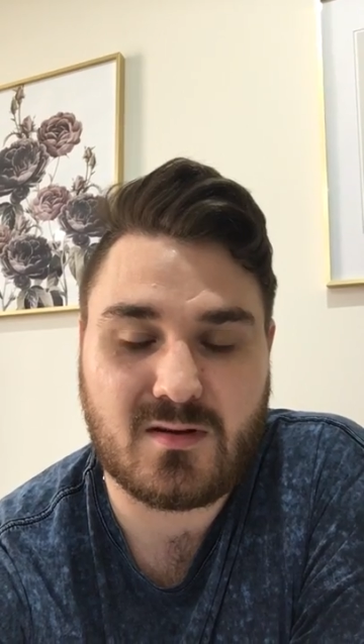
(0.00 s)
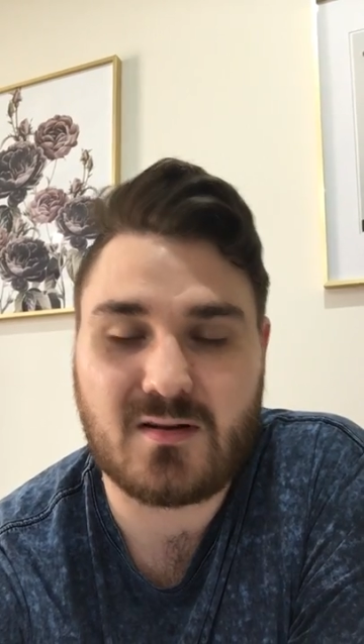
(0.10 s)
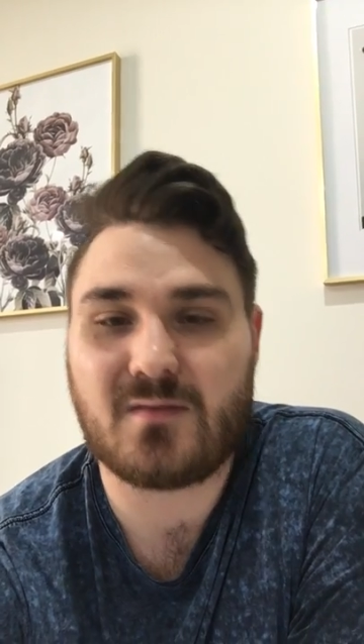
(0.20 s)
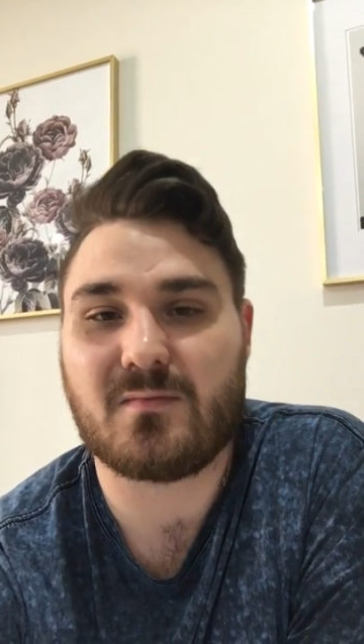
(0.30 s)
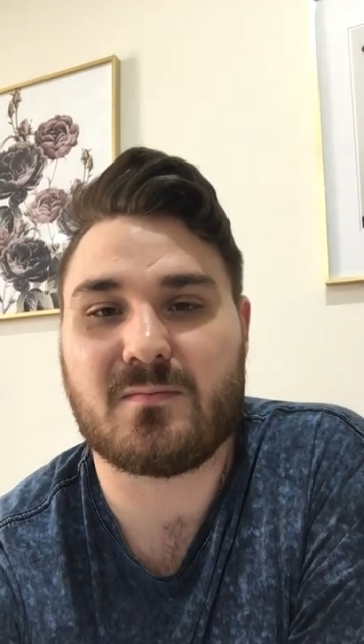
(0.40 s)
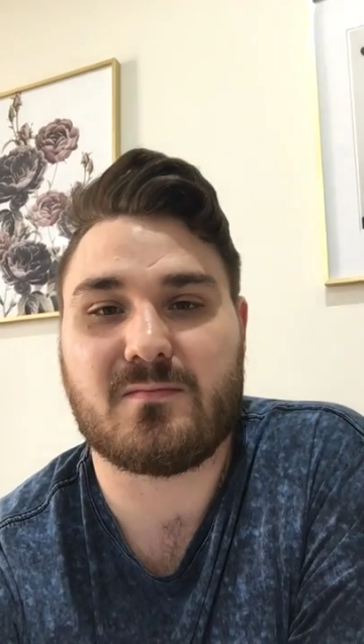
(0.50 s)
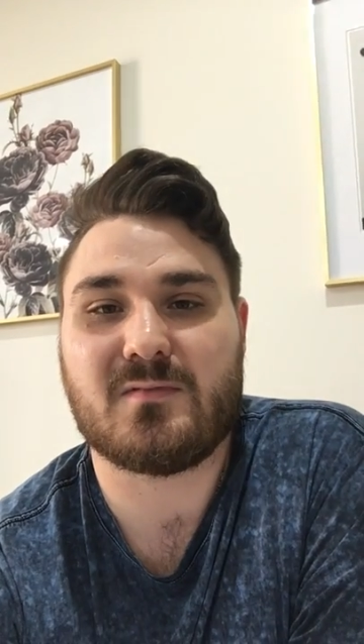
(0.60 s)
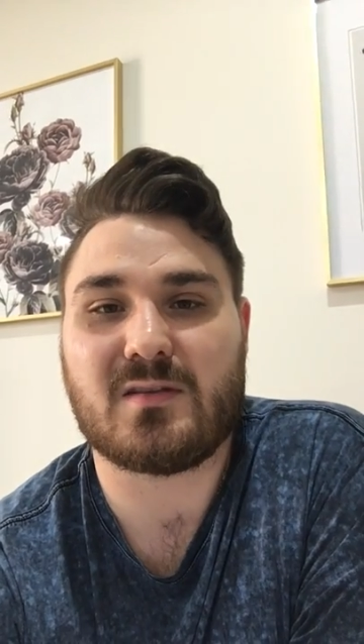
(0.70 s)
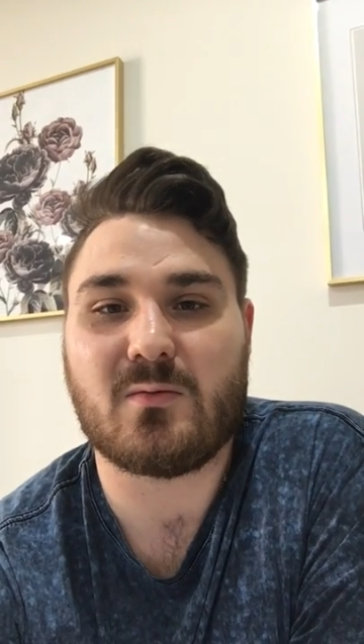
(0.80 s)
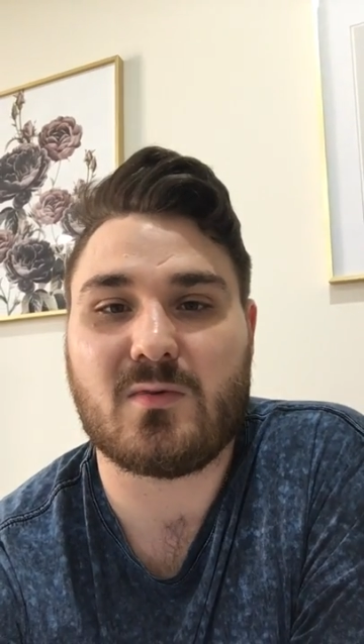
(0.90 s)
give
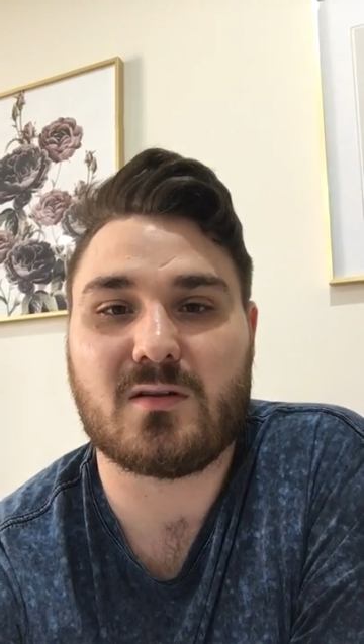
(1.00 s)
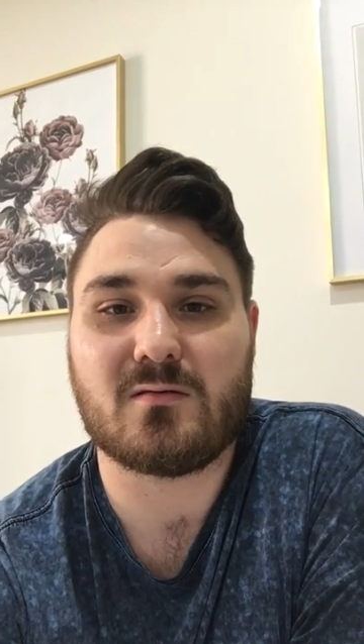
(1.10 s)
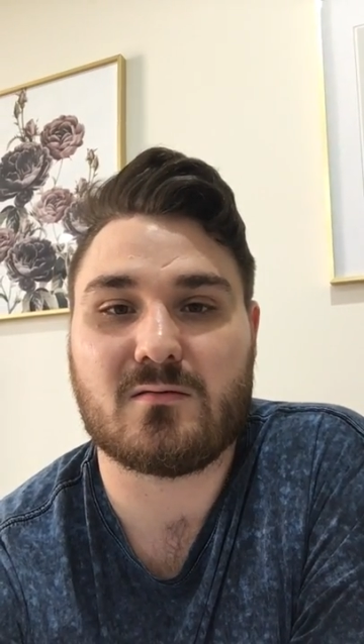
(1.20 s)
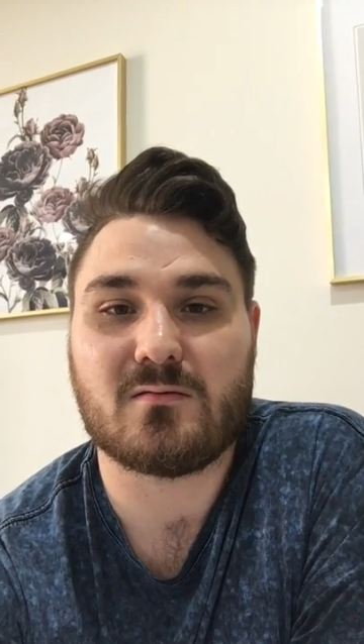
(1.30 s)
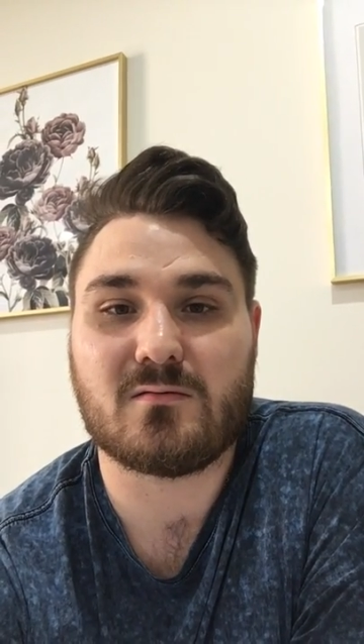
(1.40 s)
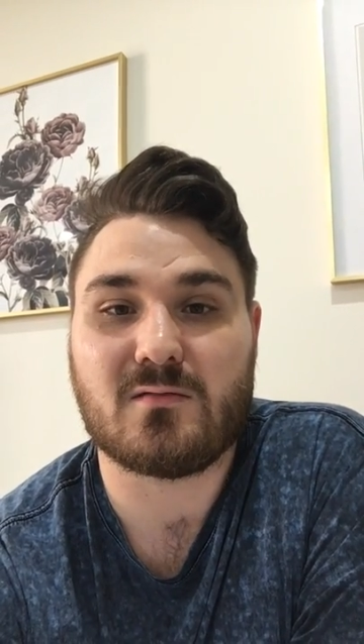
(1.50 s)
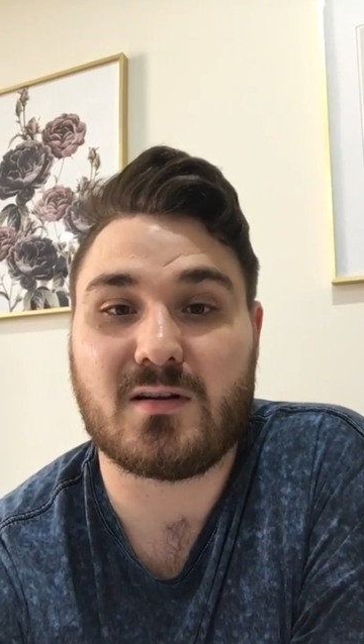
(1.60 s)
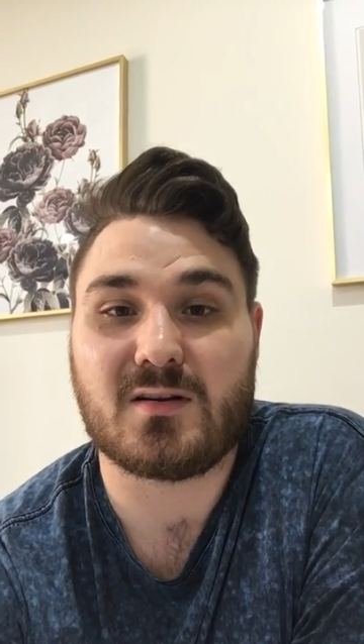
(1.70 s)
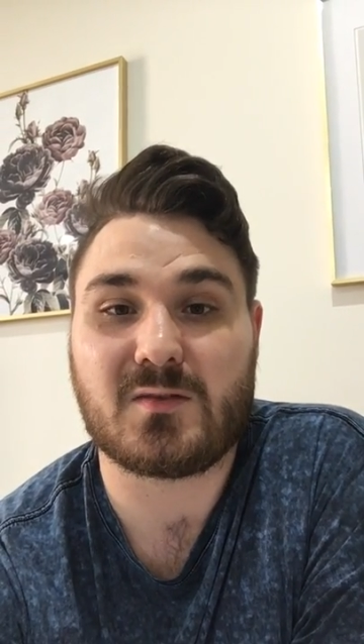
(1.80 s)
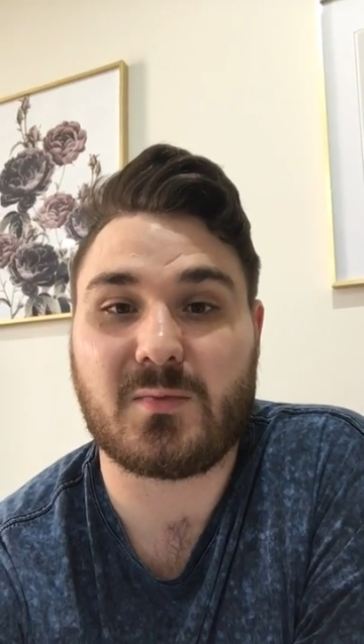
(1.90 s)
someone an
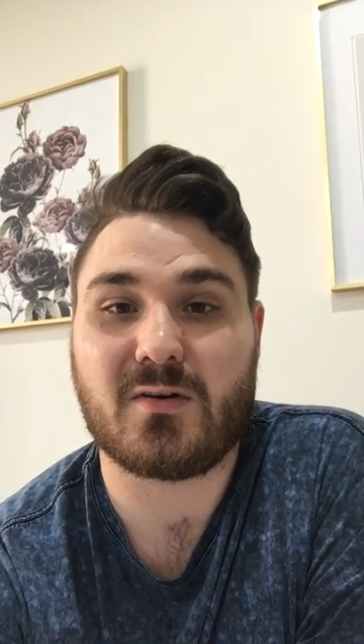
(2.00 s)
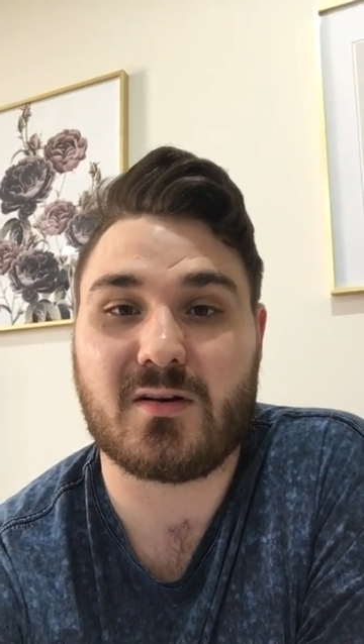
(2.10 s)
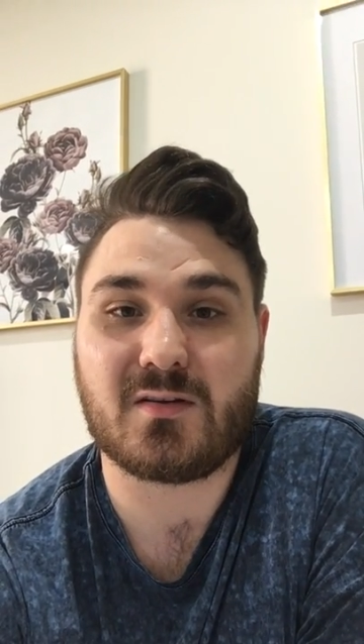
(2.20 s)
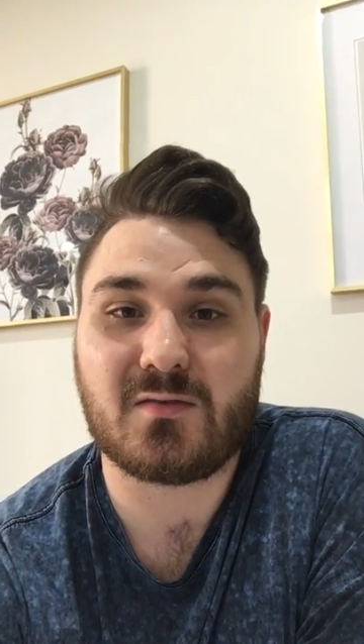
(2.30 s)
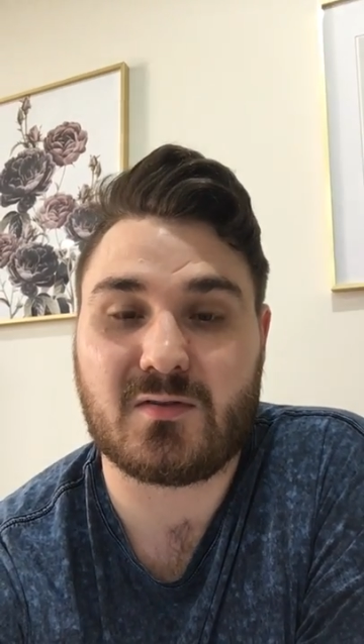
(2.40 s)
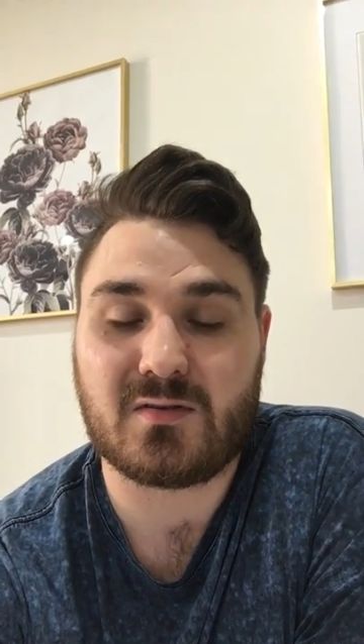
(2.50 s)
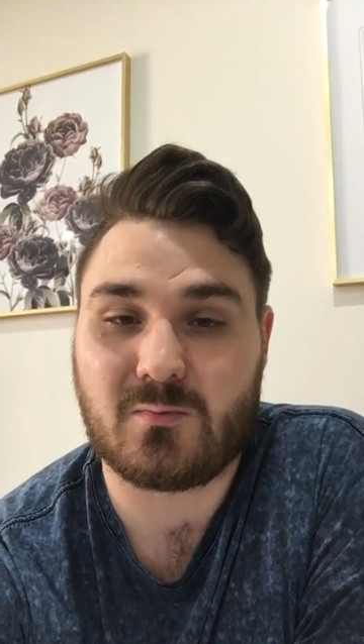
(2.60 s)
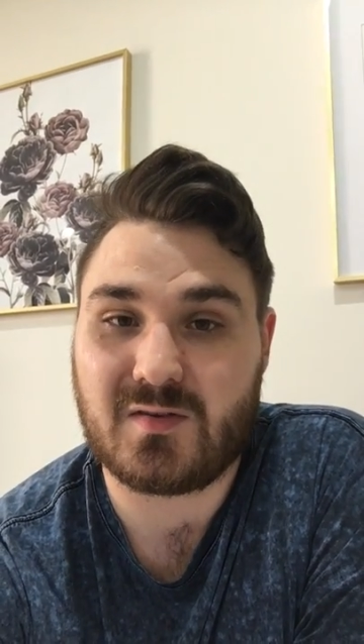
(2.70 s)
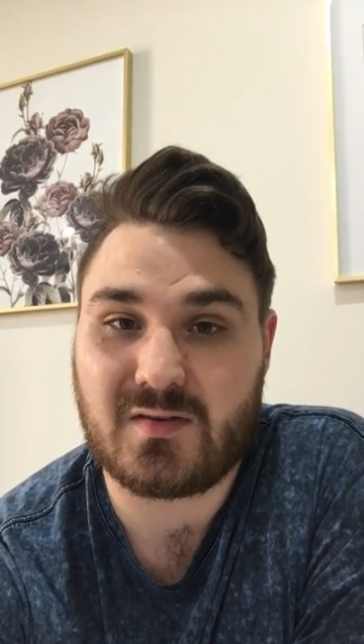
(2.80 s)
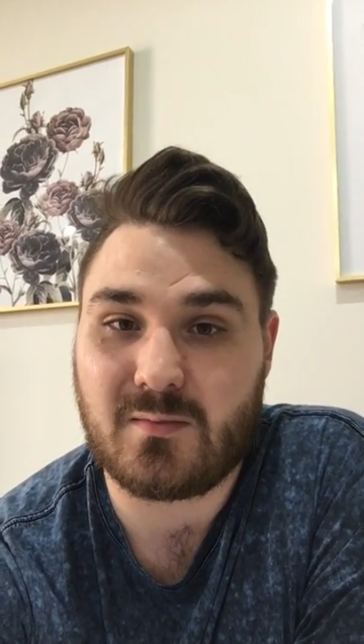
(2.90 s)
experience for,
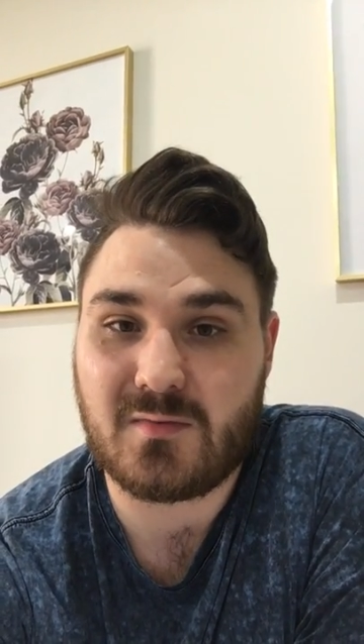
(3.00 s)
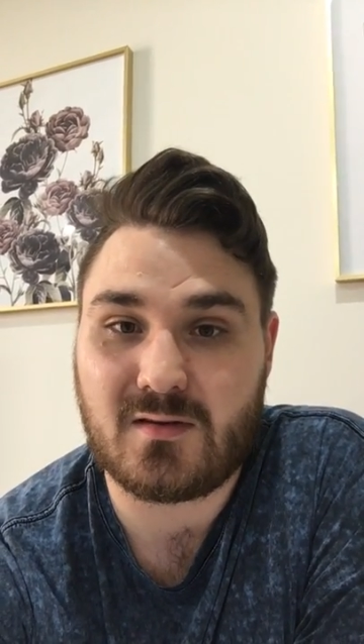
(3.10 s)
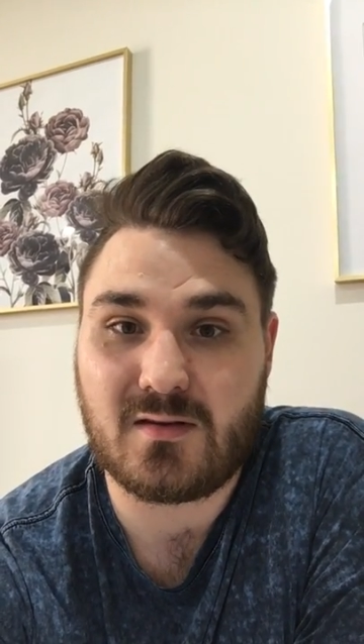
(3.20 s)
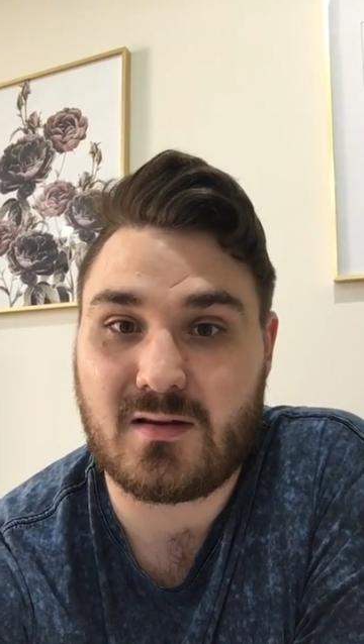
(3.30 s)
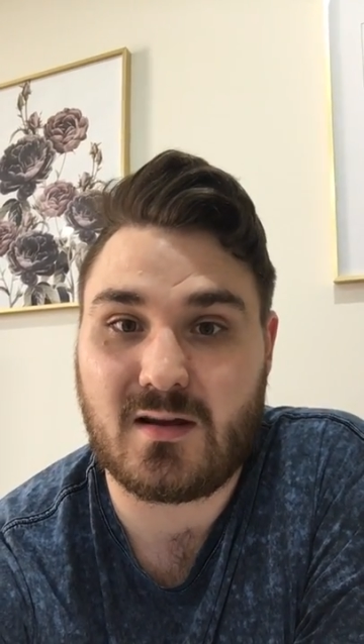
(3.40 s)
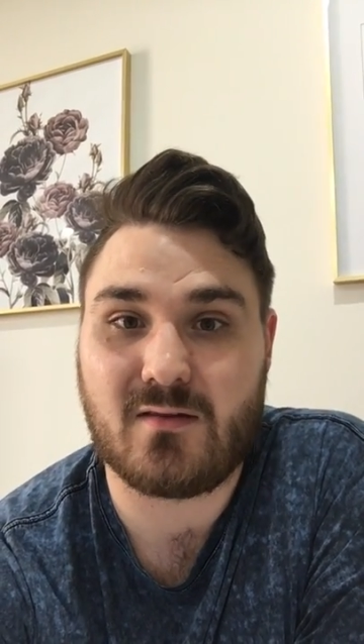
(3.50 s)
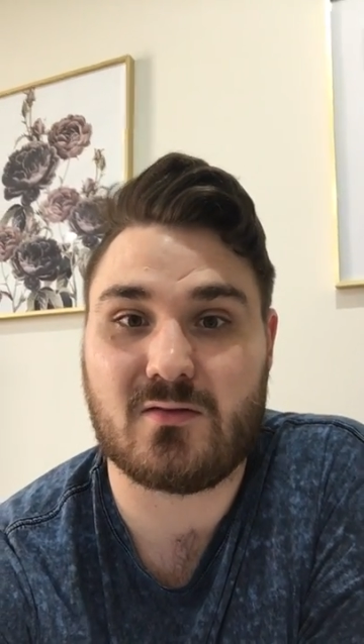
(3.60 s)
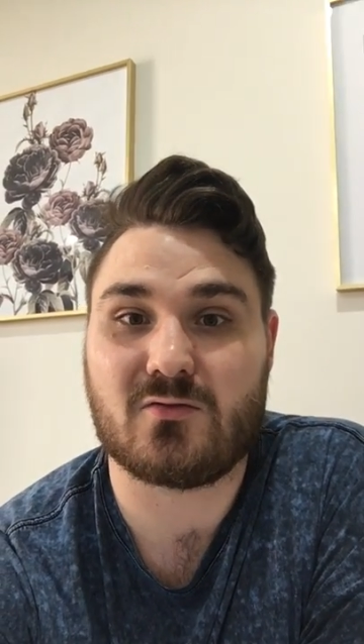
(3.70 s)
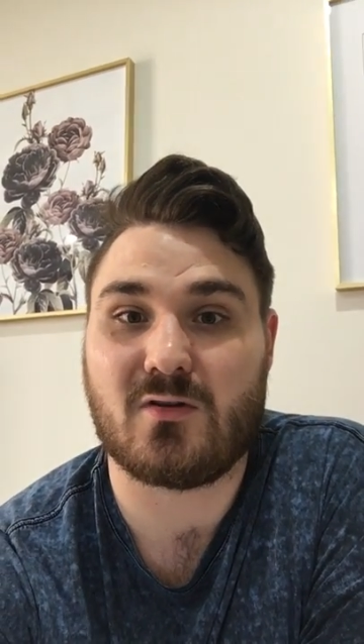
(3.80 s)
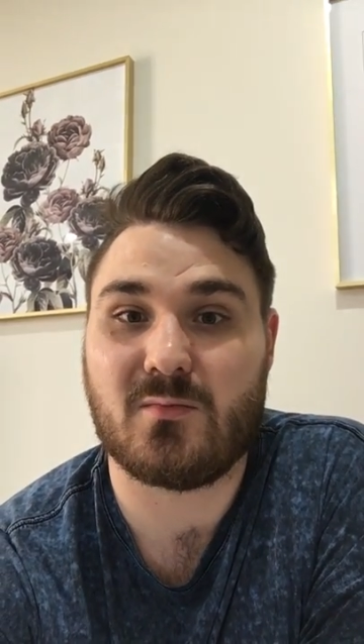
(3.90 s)
with something that they haven't
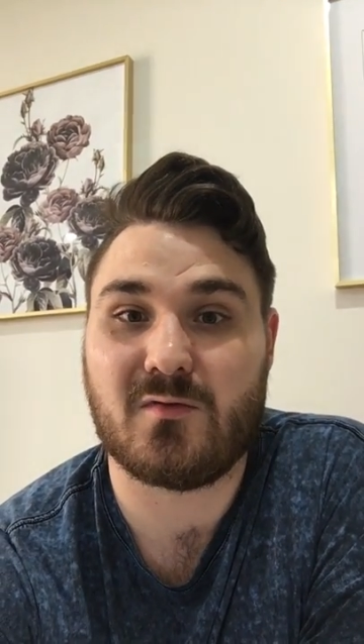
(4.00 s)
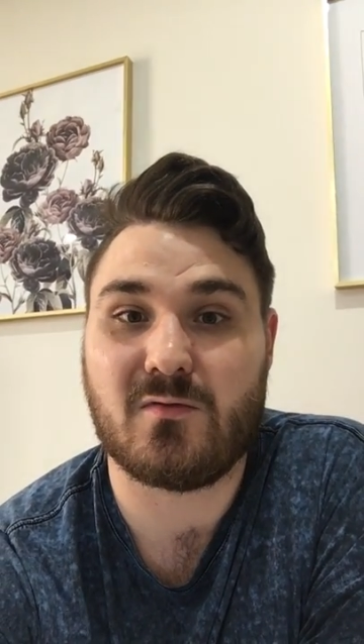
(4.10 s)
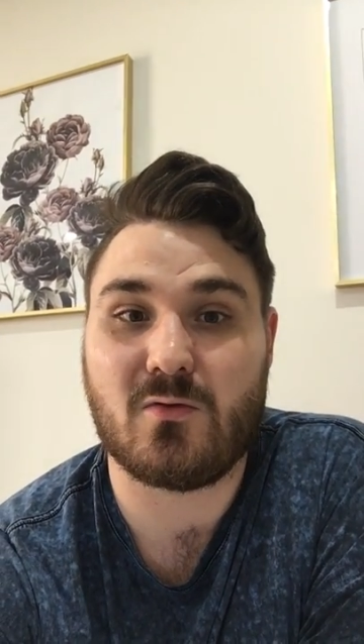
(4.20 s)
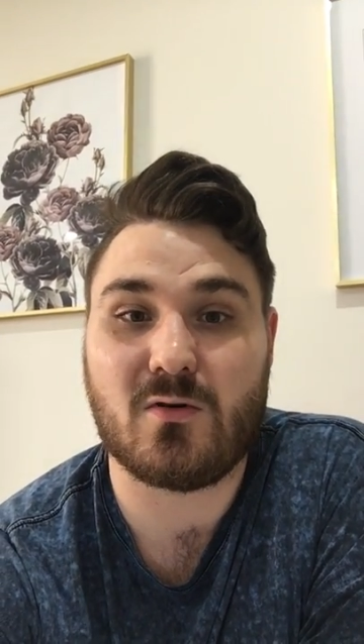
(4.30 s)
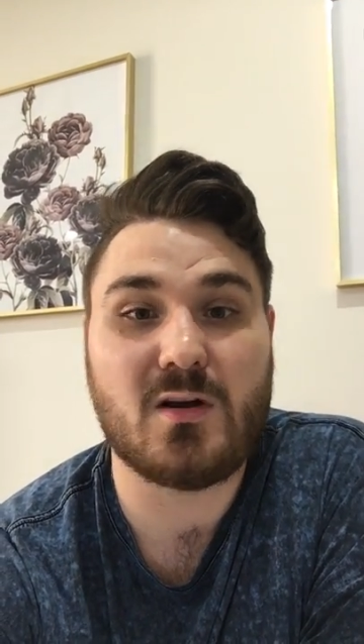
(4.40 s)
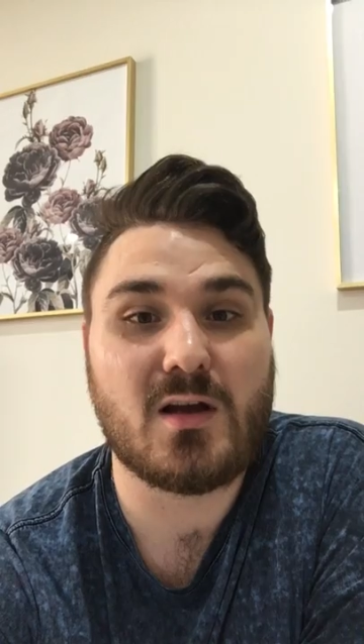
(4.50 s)
tried before.